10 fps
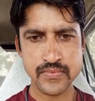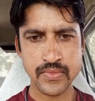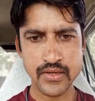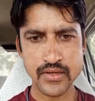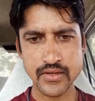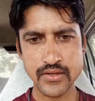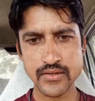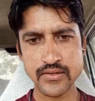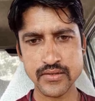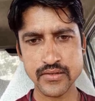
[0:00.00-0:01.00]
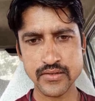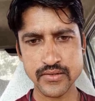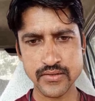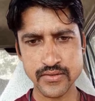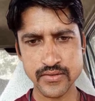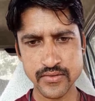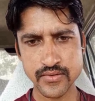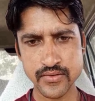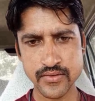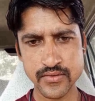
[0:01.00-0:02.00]

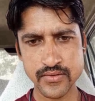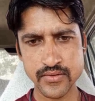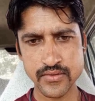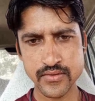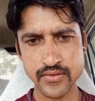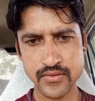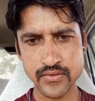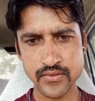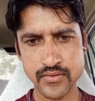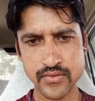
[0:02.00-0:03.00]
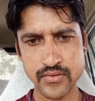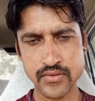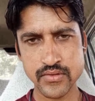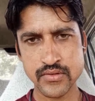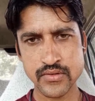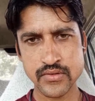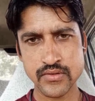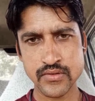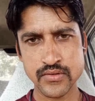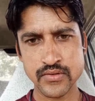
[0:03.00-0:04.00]
No words are spoken by the person on screen.